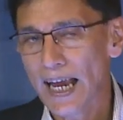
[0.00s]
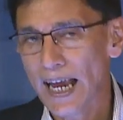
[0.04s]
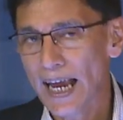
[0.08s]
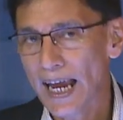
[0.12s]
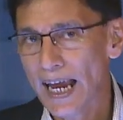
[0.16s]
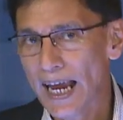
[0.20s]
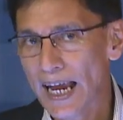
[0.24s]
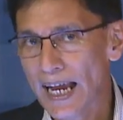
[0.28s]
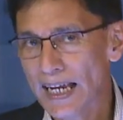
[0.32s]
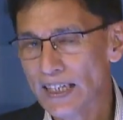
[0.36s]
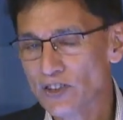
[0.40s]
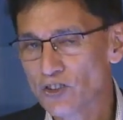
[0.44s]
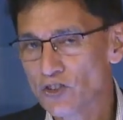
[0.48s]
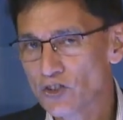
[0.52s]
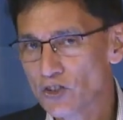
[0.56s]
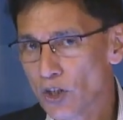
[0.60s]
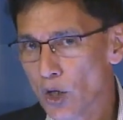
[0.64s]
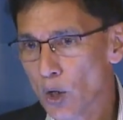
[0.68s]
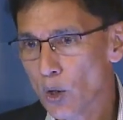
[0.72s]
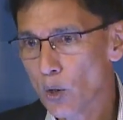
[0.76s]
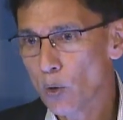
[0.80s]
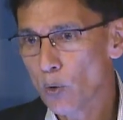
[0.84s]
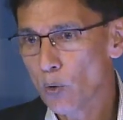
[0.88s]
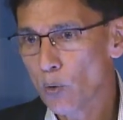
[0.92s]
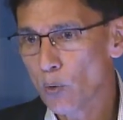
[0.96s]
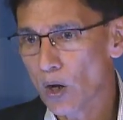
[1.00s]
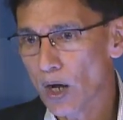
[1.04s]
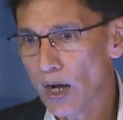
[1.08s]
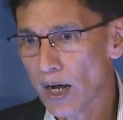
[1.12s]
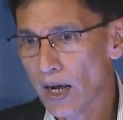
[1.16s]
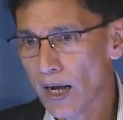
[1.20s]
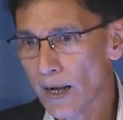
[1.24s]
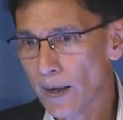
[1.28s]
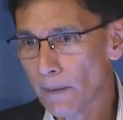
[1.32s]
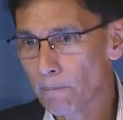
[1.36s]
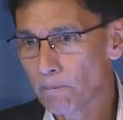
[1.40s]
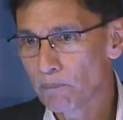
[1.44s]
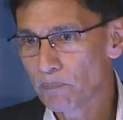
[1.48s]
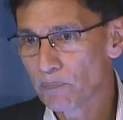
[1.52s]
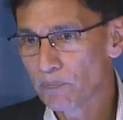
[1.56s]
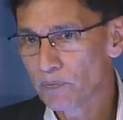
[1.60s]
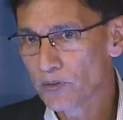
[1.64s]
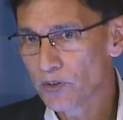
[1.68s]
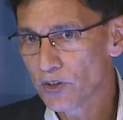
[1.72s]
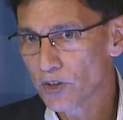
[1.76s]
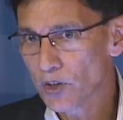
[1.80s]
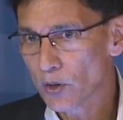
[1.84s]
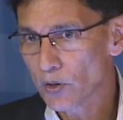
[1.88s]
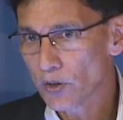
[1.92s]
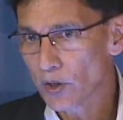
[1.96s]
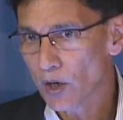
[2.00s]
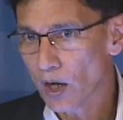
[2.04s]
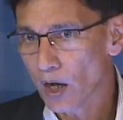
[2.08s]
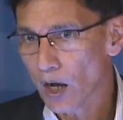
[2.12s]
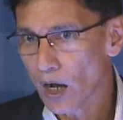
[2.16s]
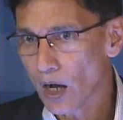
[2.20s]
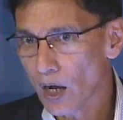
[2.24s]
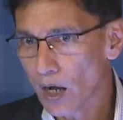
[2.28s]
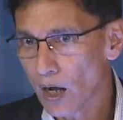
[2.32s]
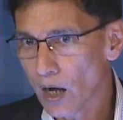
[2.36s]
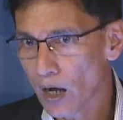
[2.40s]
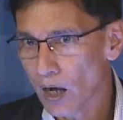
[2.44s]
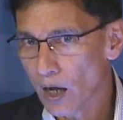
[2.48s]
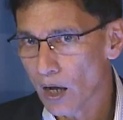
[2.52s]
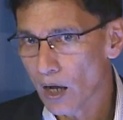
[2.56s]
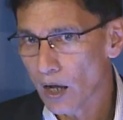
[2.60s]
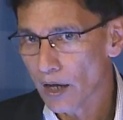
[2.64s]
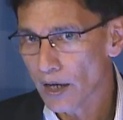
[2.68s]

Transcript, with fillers: And so, uh, you know, the, uh,